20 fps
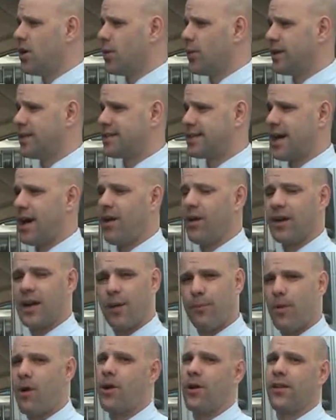we sell a
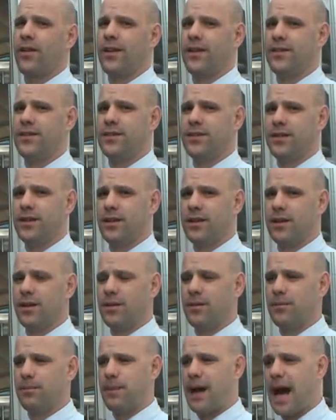couple hundred of these
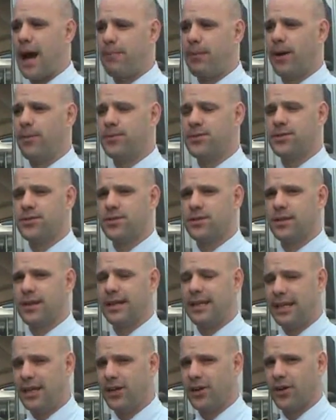pop-ups a
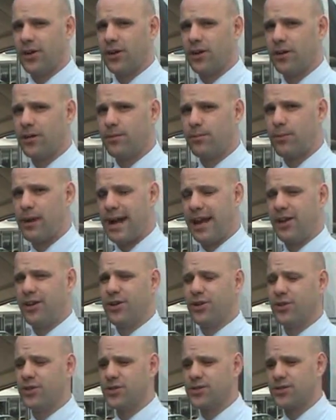year, brand
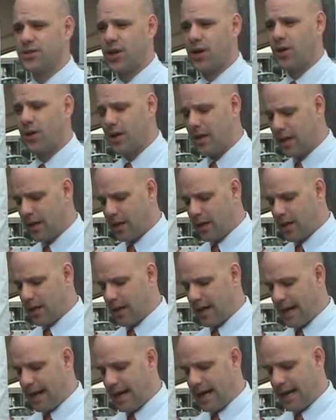new. So
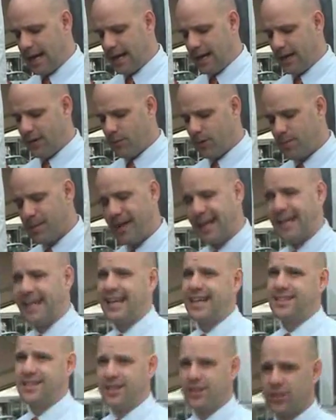uh, we make it
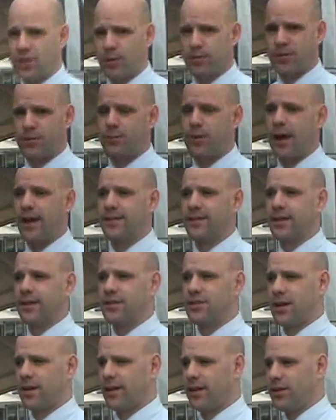easy in terms of
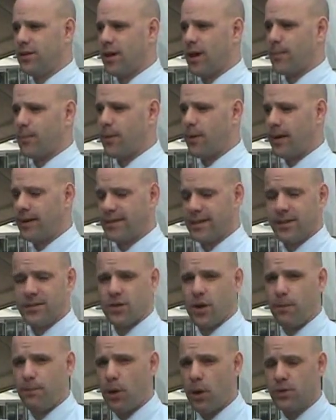pricing. Generally, our pricing
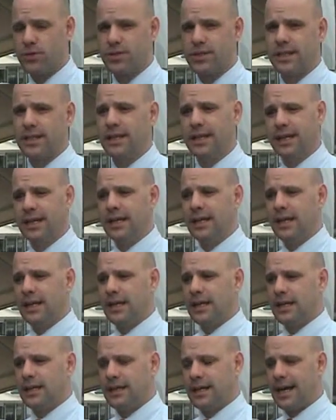is all posted.
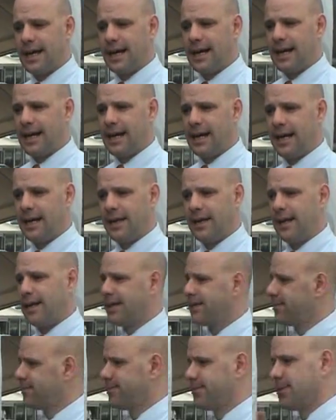Uh,
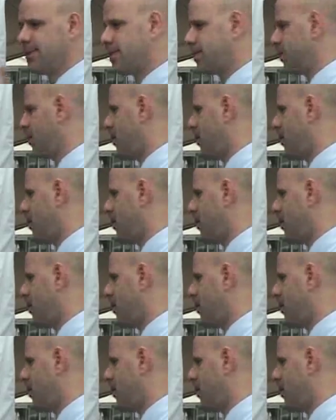just